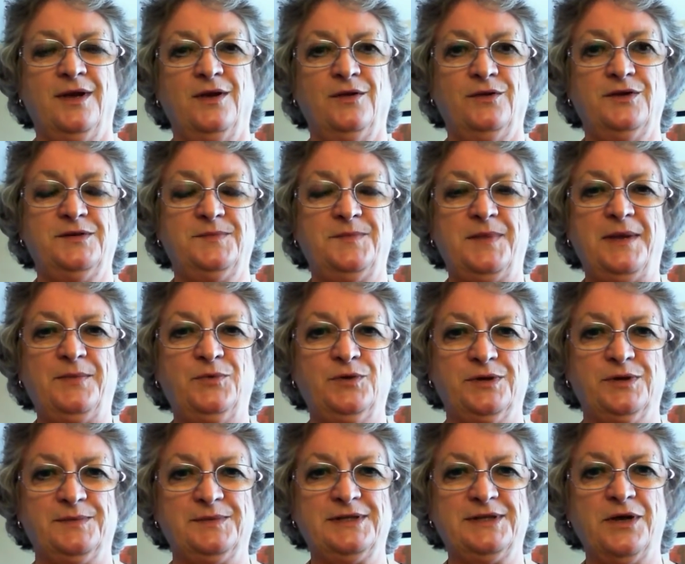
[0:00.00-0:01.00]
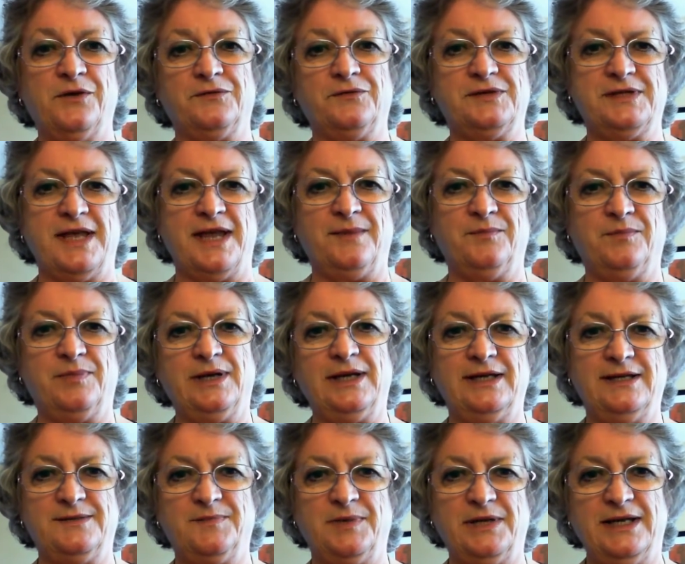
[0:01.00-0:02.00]
those people themselves saying,
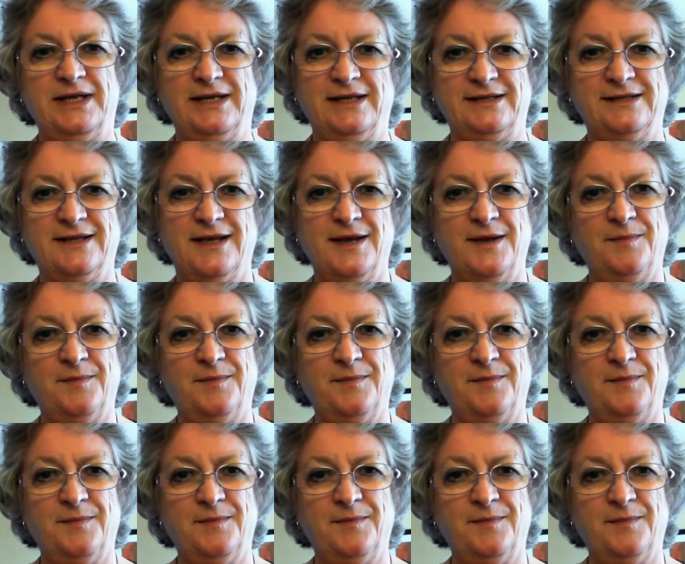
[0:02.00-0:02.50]
please, please,